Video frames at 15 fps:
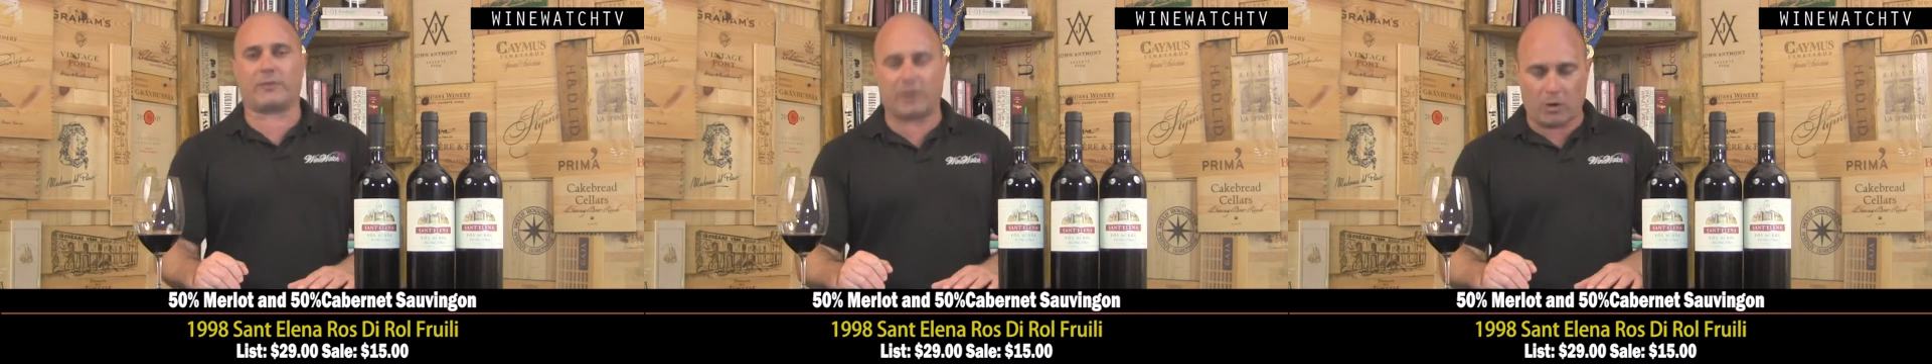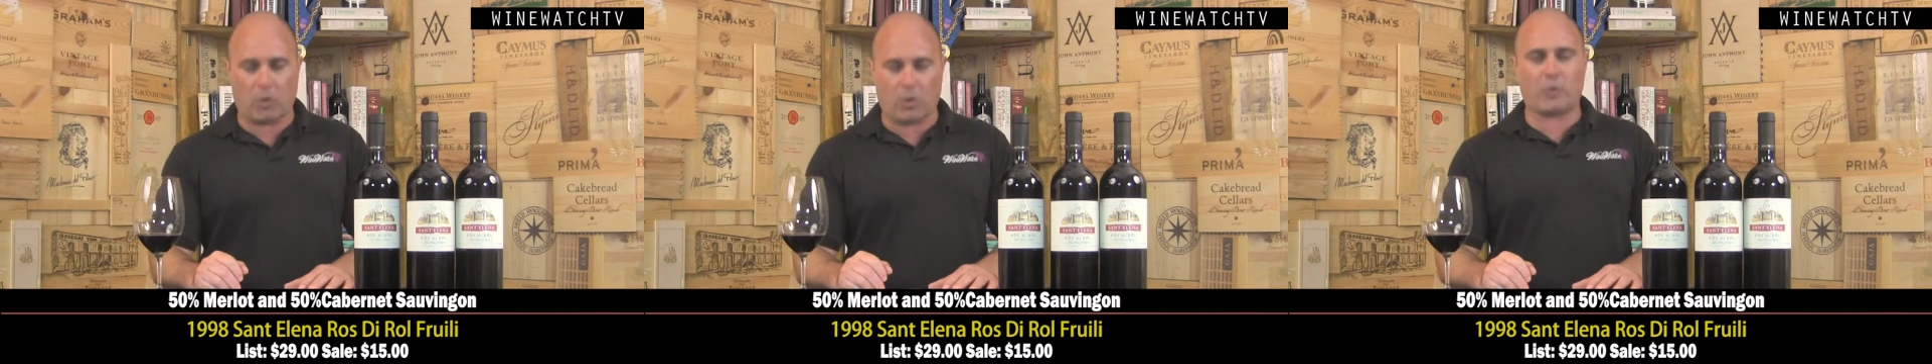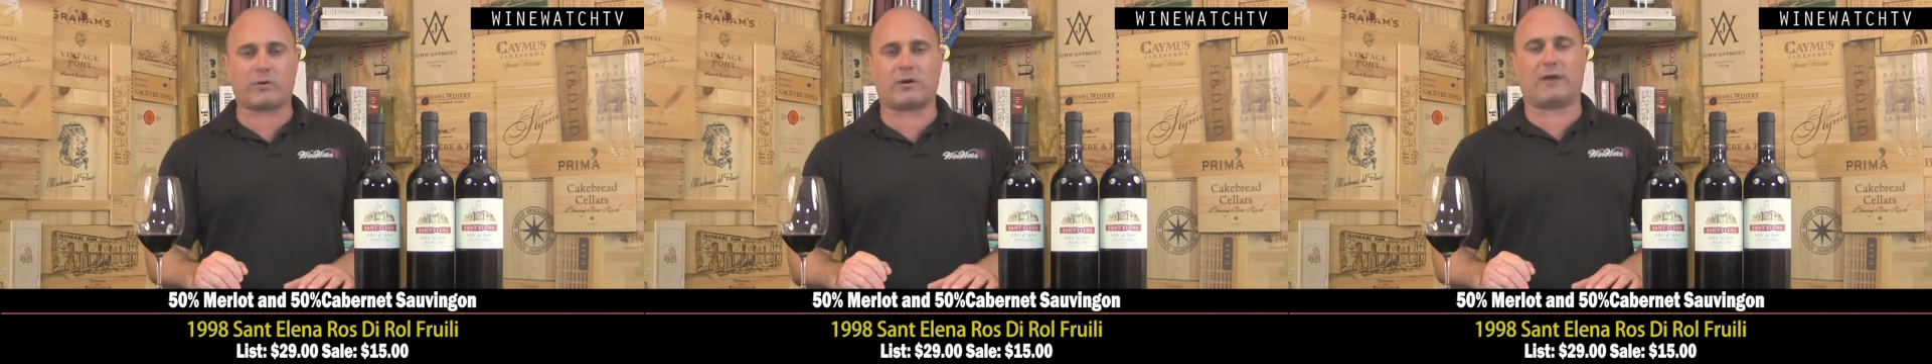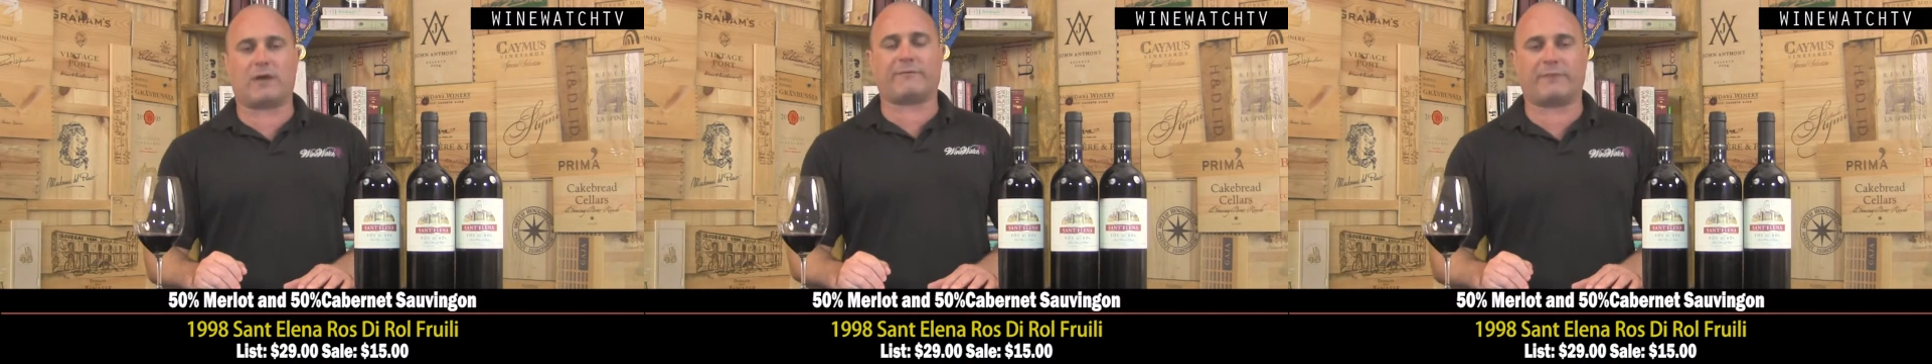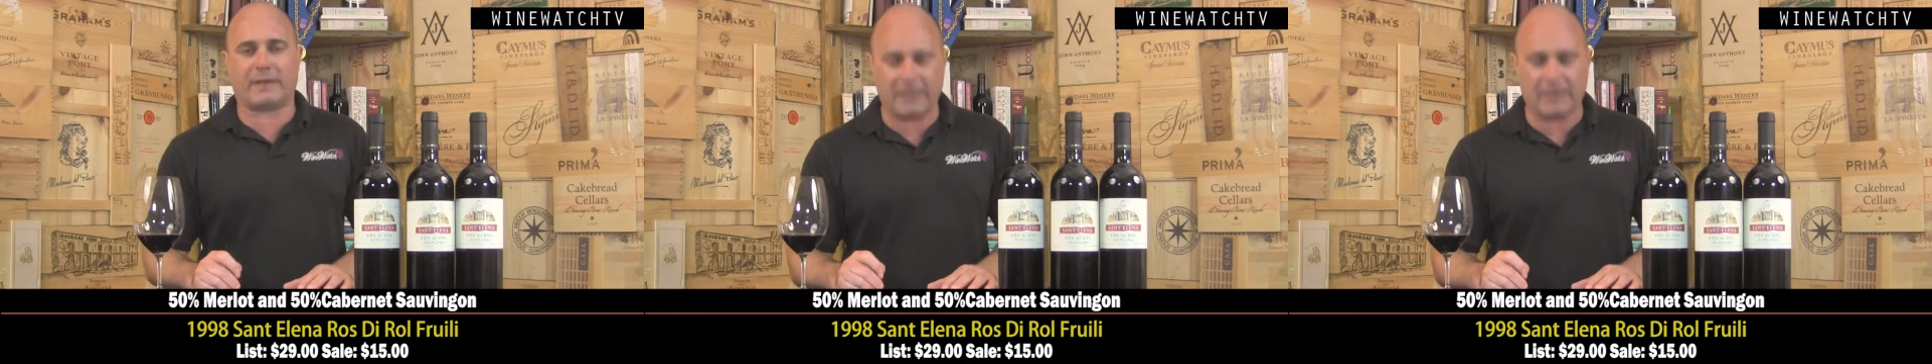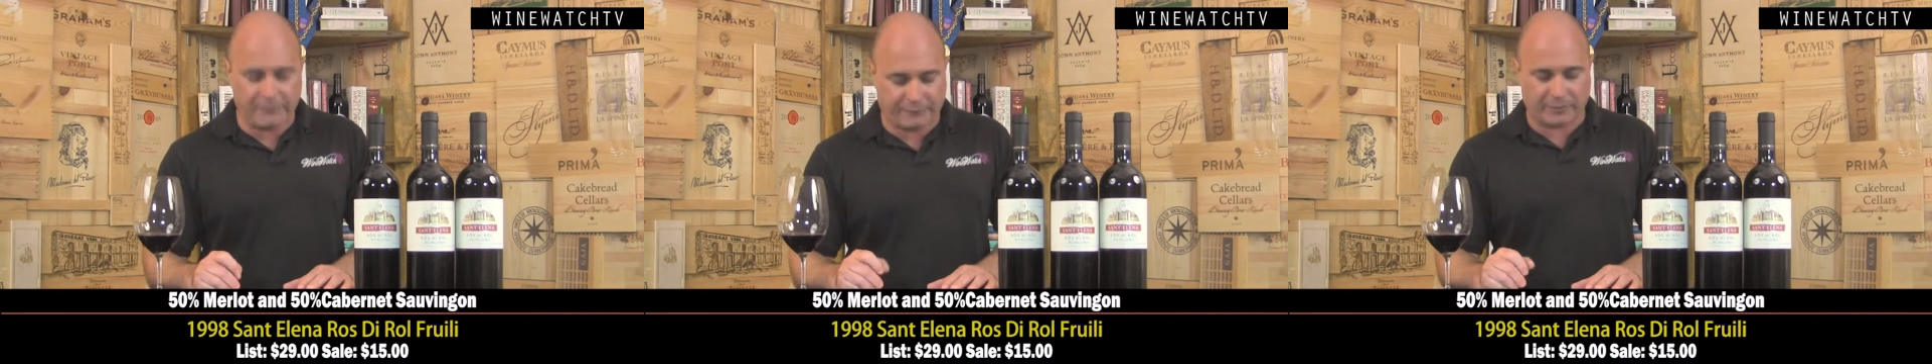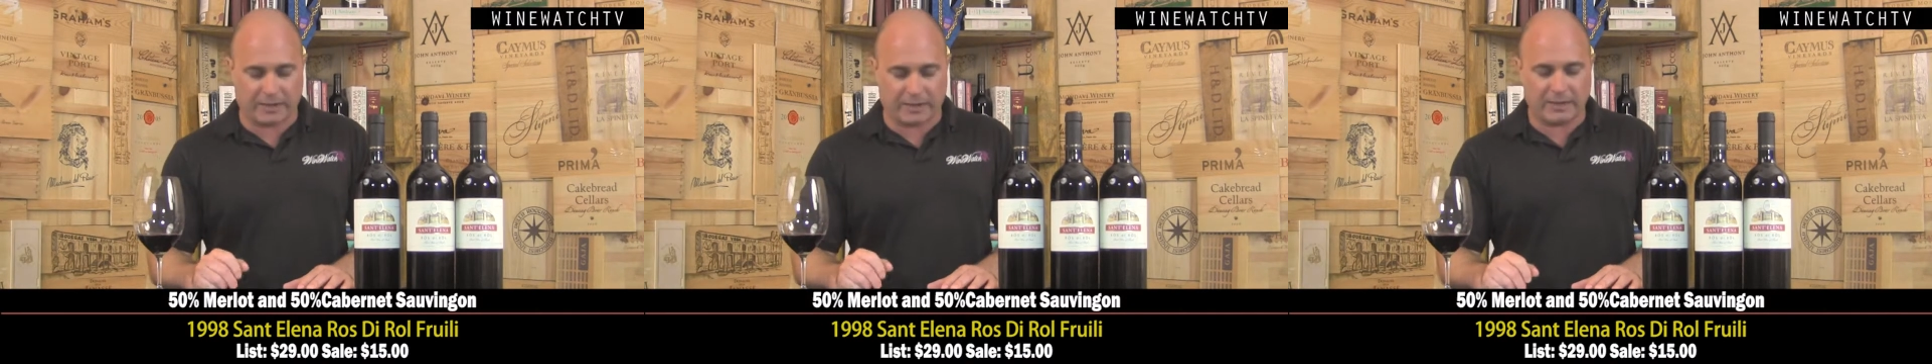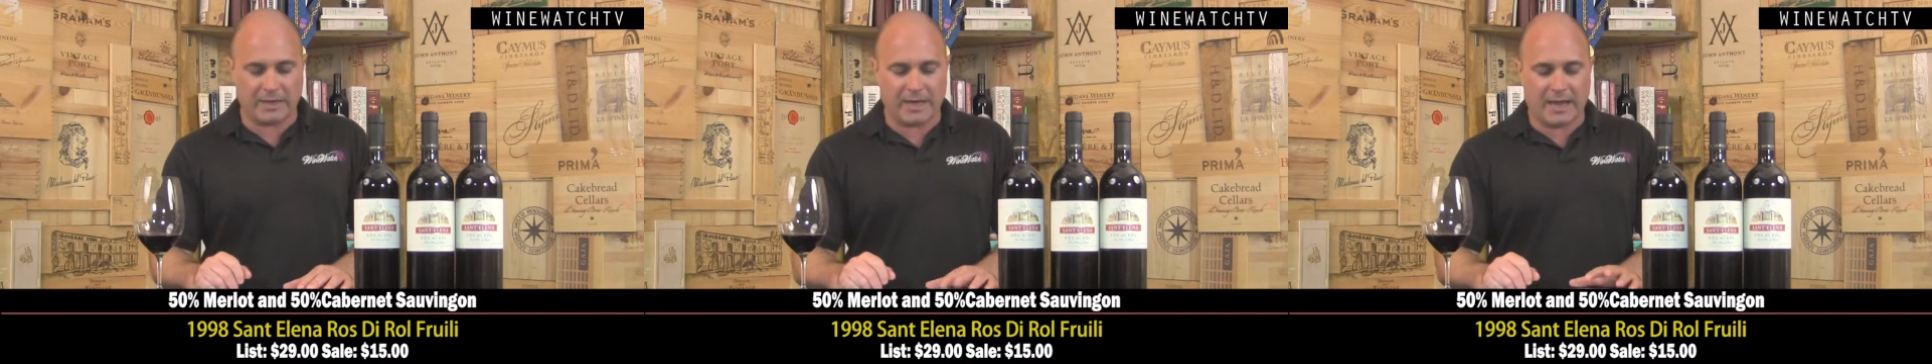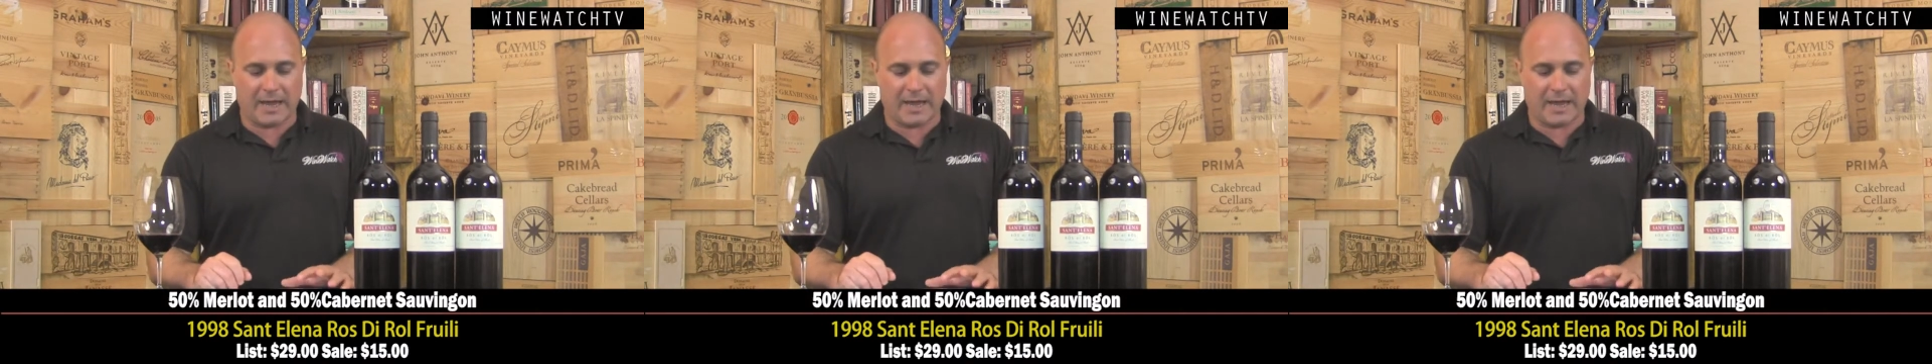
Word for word: the owner of Vinifera.